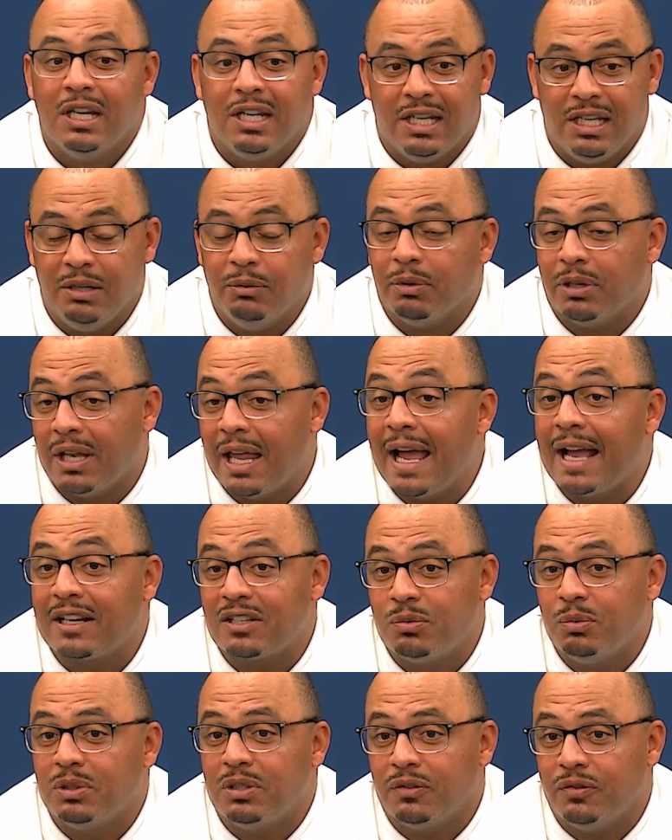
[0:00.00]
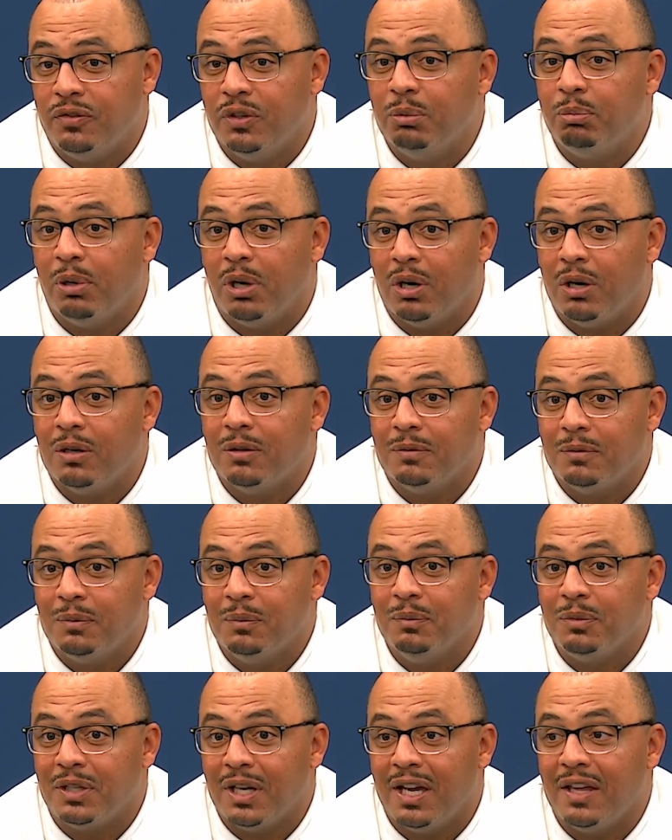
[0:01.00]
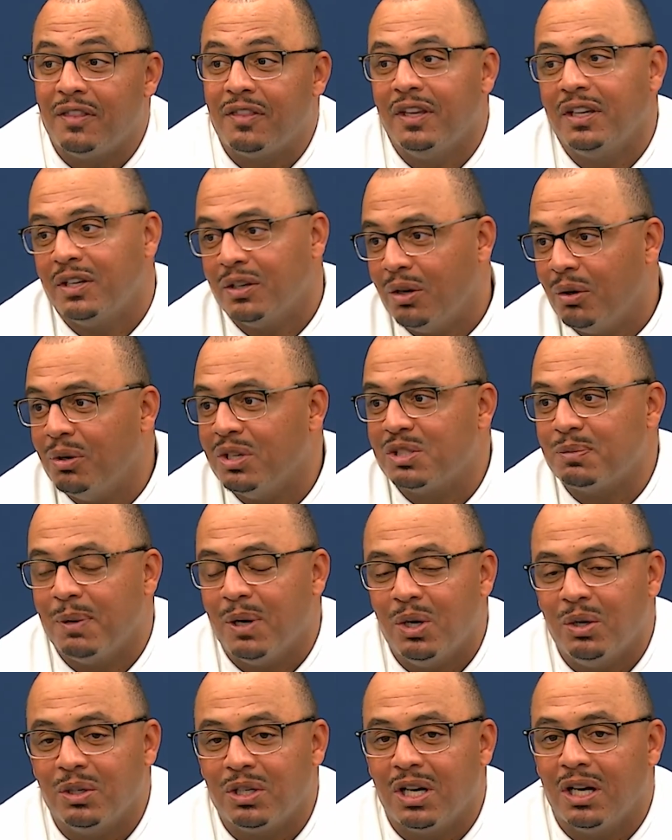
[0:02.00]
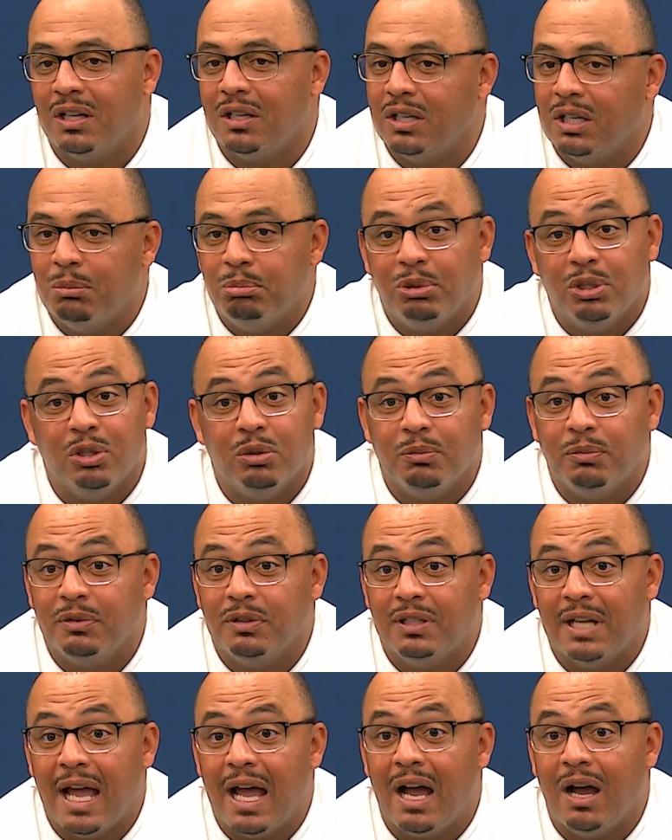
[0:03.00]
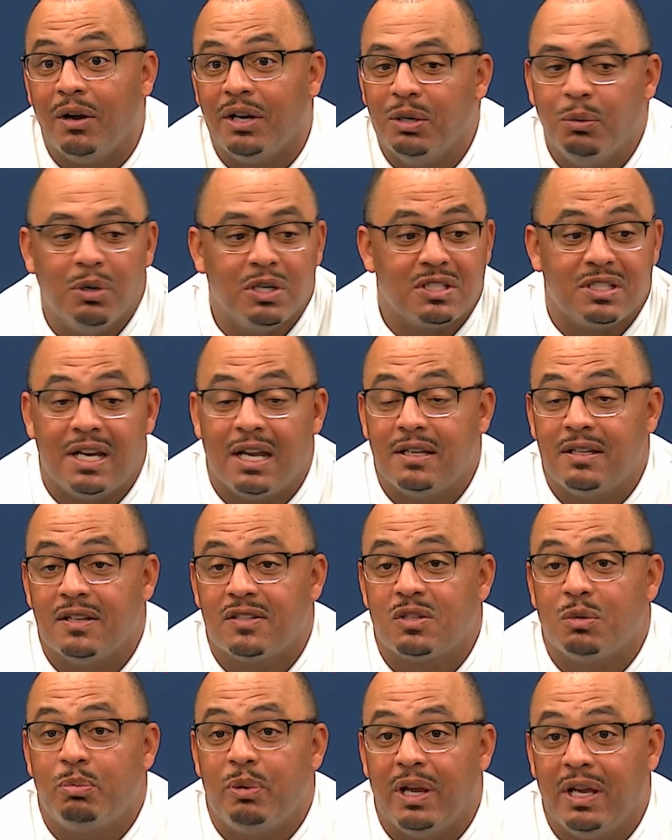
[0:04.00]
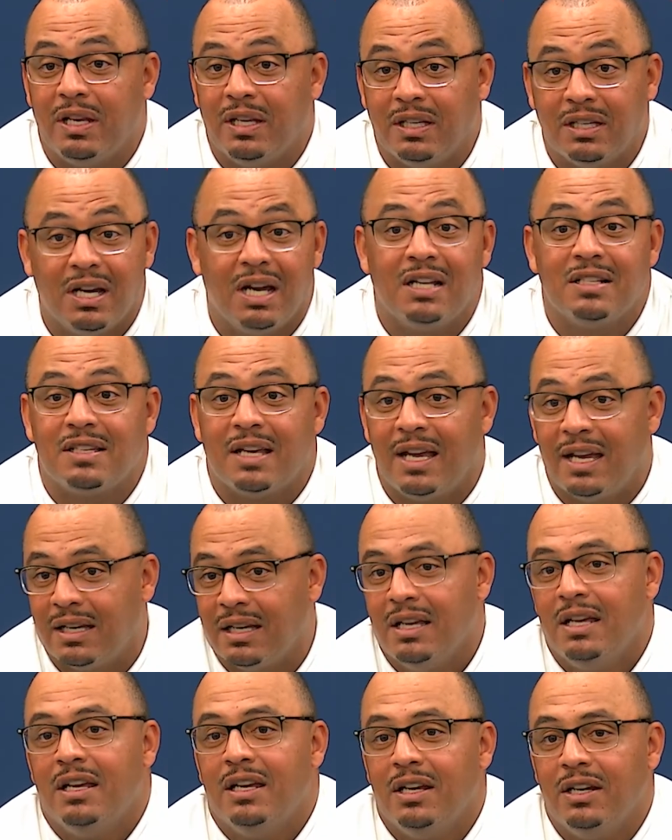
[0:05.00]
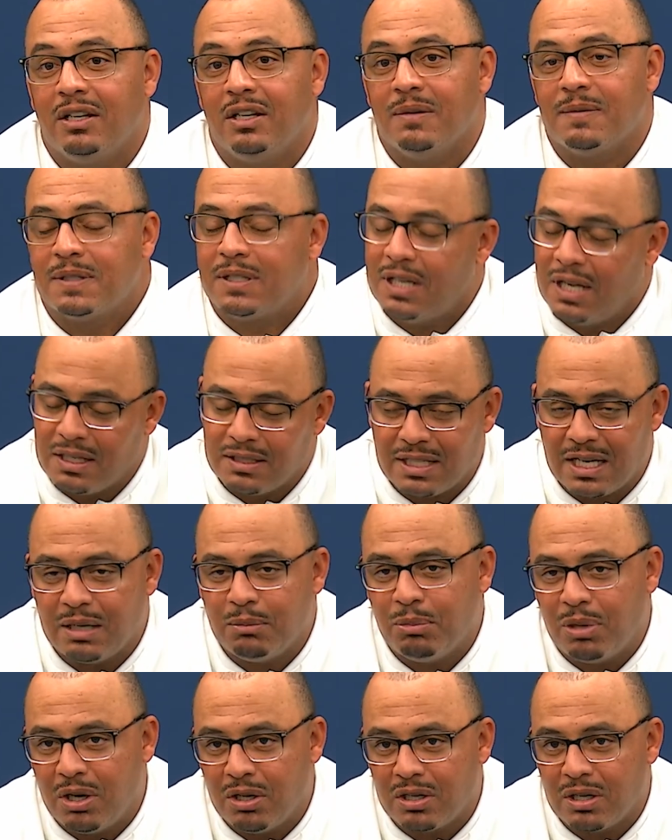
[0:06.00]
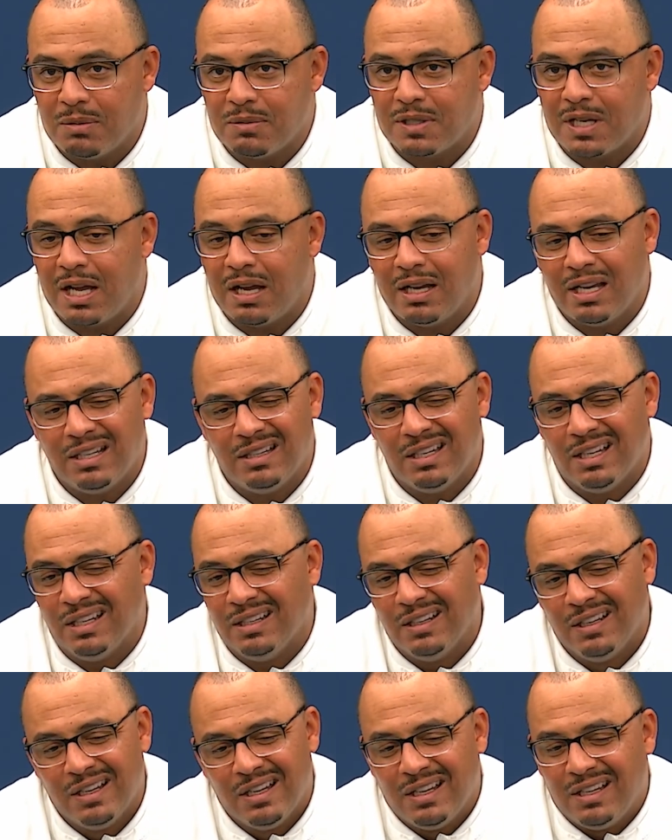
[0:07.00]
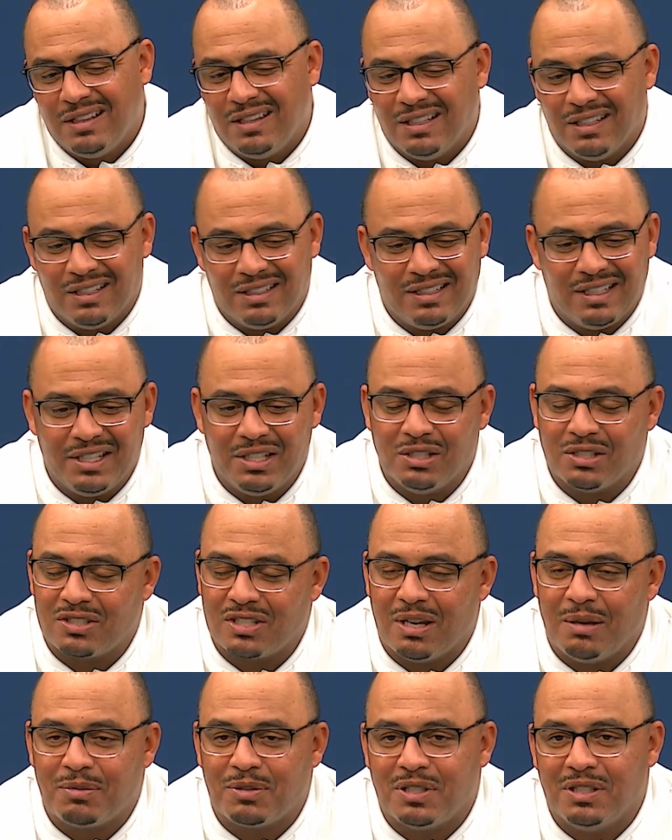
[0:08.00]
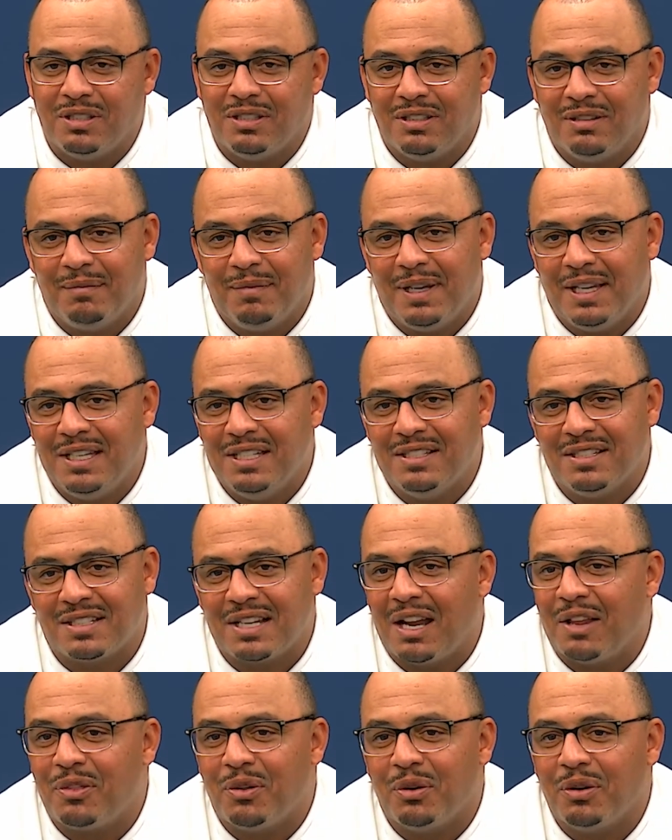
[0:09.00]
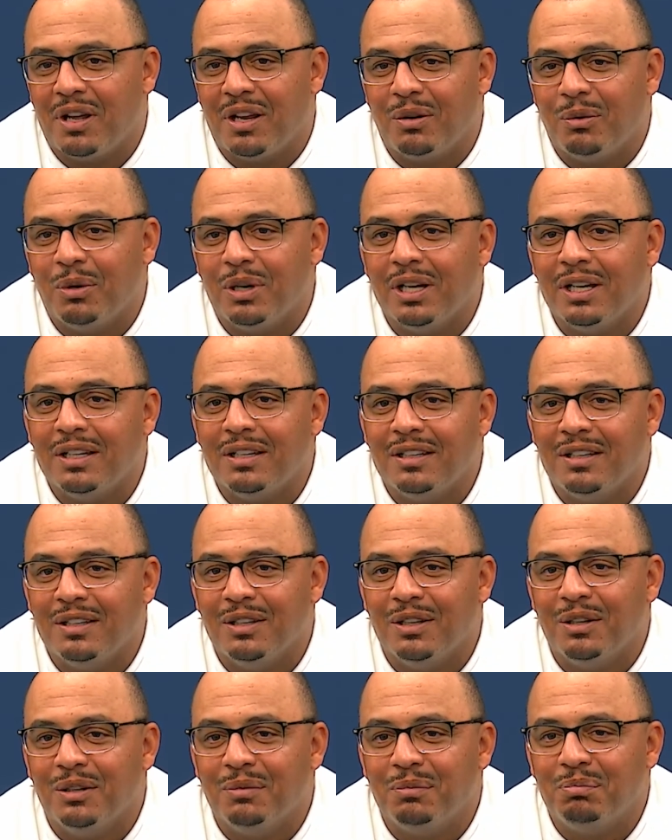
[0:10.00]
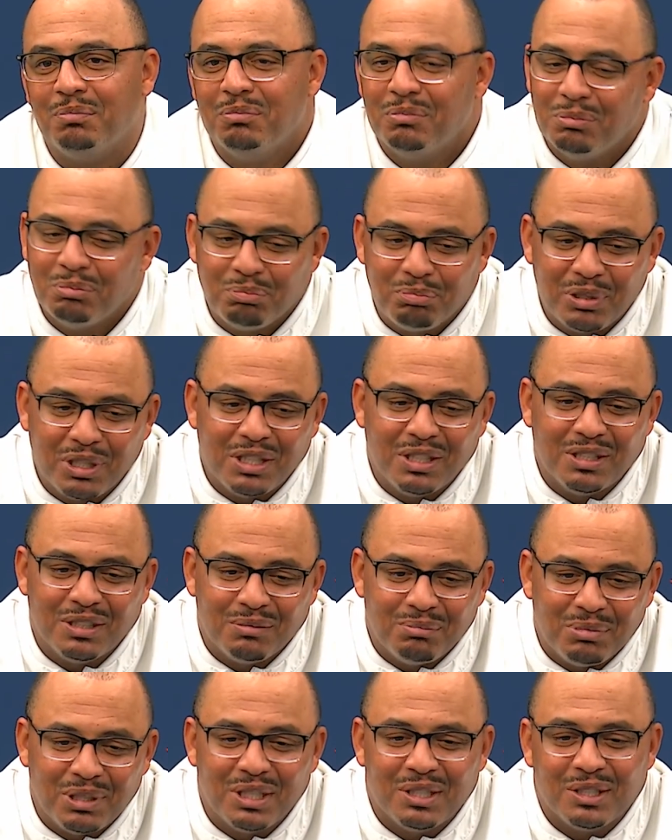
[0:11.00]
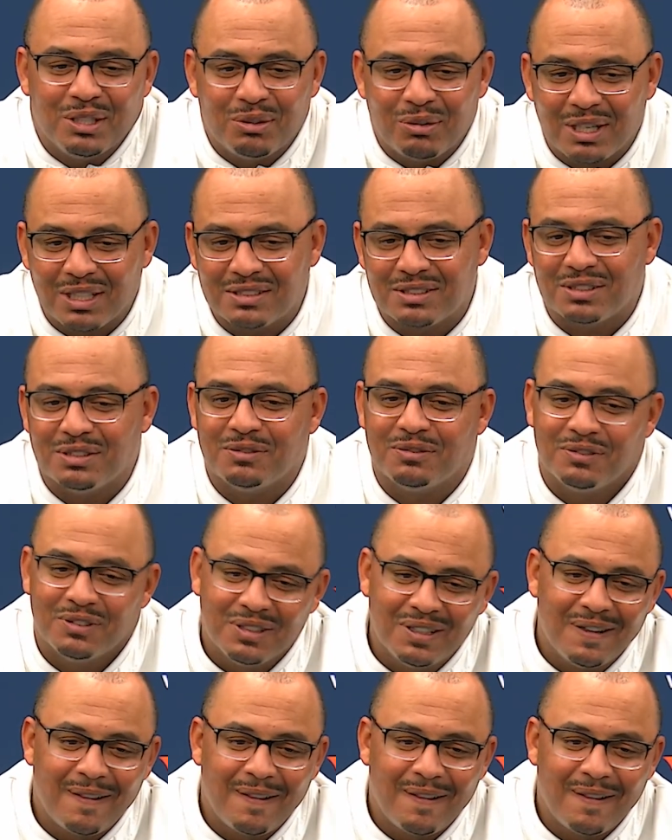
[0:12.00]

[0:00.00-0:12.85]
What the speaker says: He relaxed with the football, okay, thinking, oh, it's my own color, and boom. Now he wasn't anticipating contact. Here comes the contact, ball comes out. And then the interception, man, he just got to throw that away. You know, being aggressive,